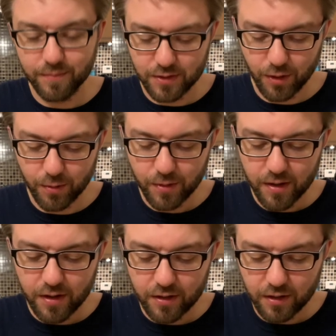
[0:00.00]
So
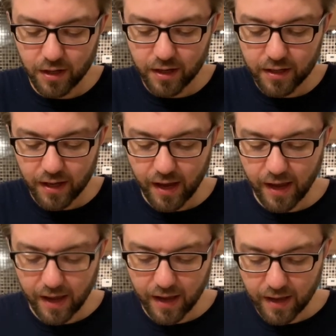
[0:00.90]
good luck
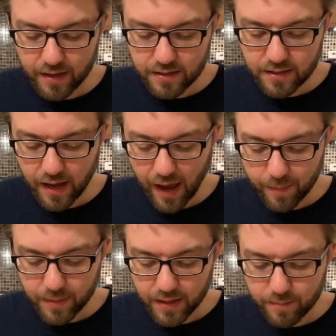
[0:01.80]
and
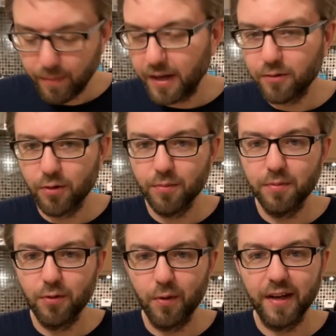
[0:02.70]
happy microbe
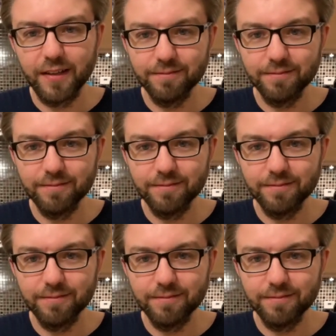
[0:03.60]
growing.